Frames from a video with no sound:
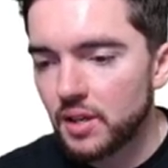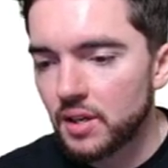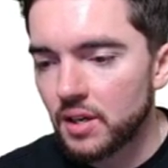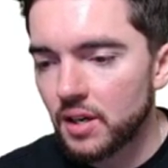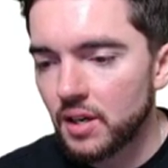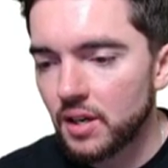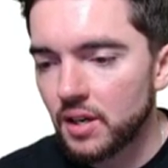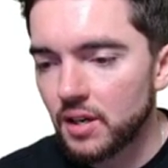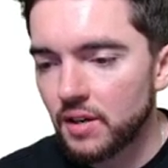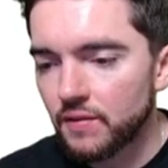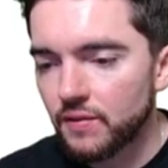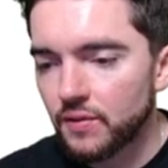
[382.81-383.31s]

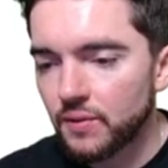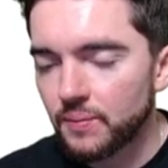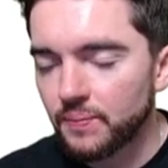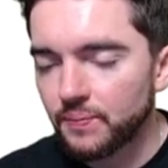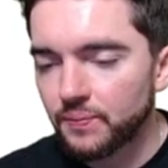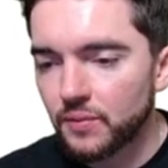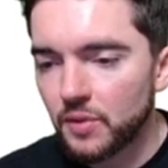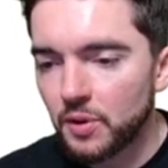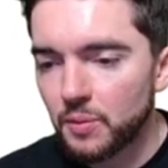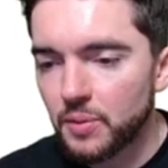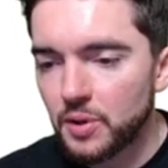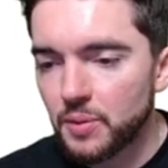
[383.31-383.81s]
of
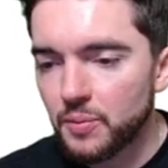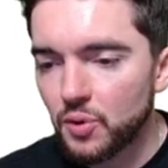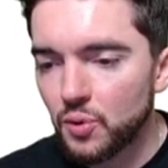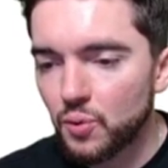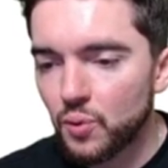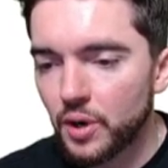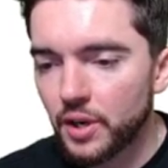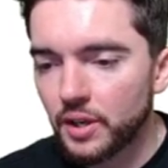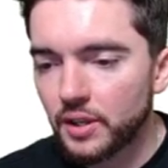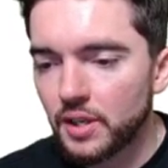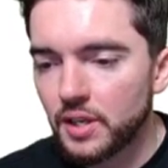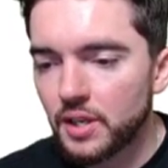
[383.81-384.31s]
people
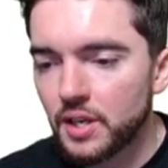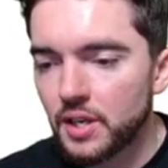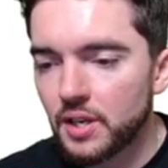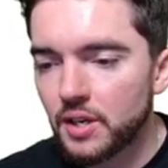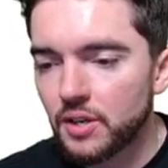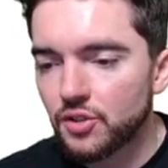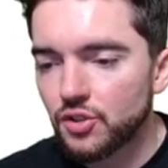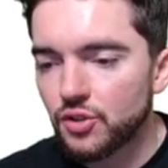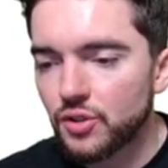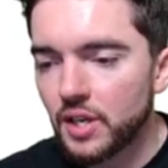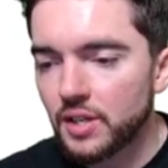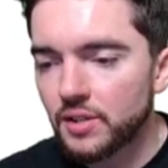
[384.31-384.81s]
working here,
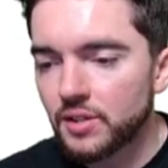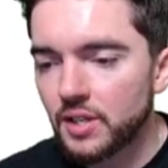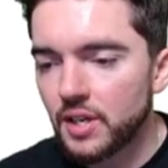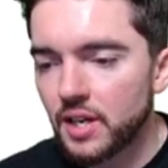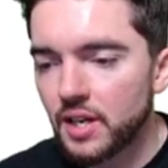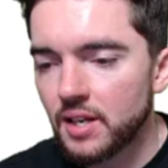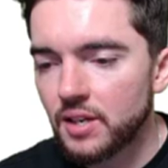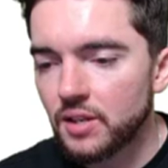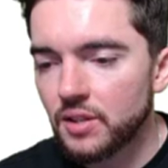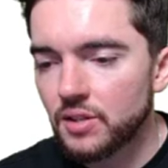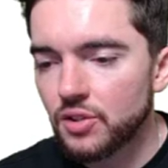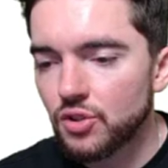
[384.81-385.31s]

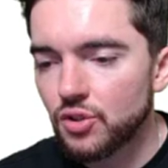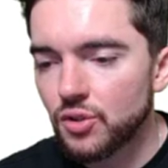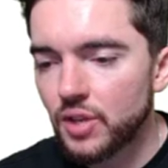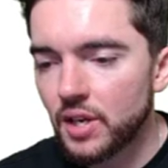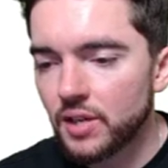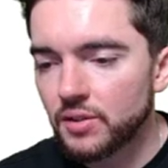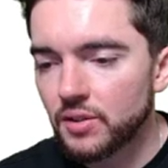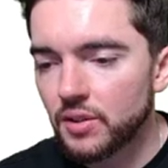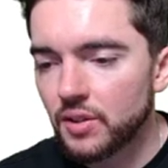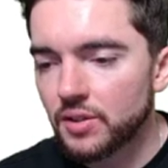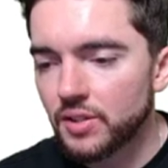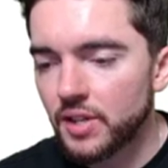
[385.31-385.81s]

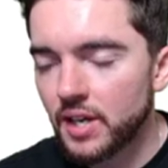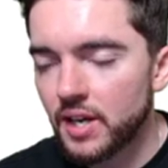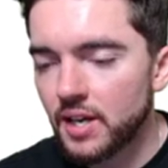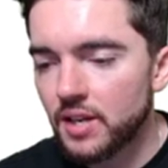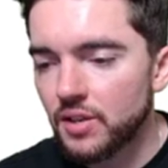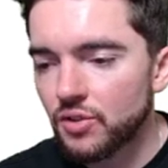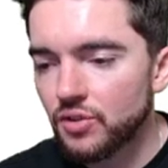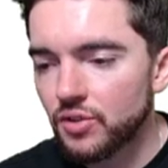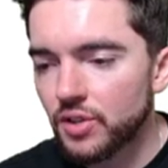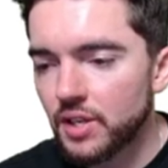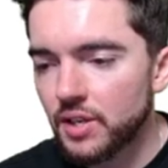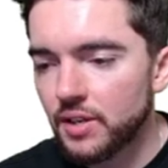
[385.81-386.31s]
$2,000 dollars
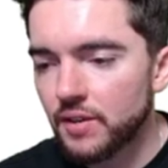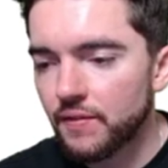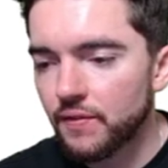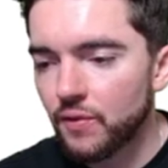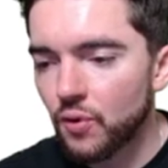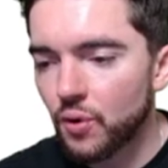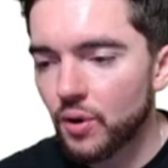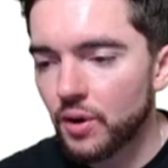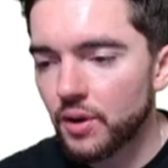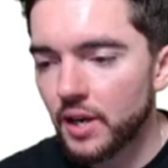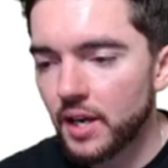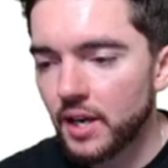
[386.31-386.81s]
annually
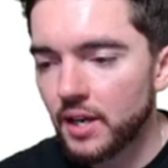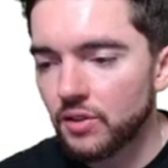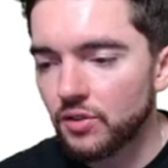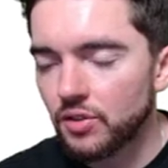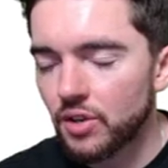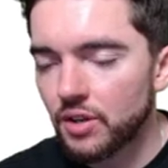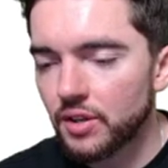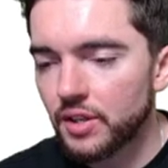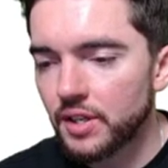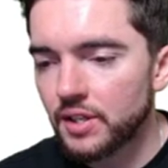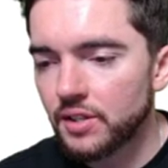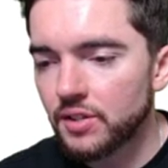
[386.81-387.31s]
for a
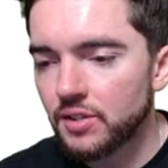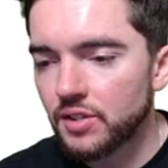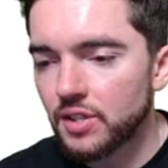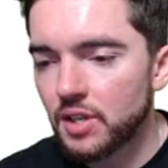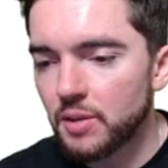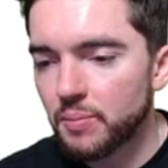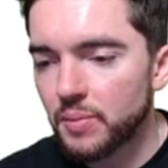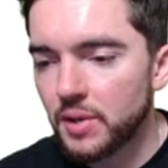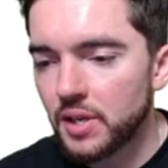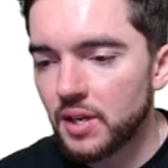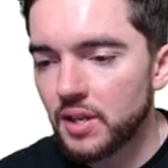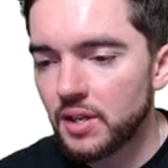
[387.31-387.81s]
learning
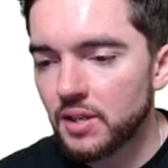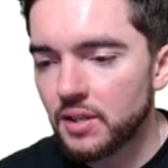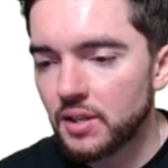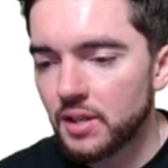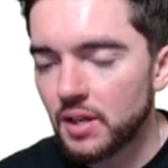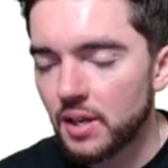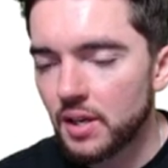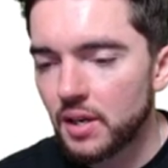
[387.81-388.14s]
stipend.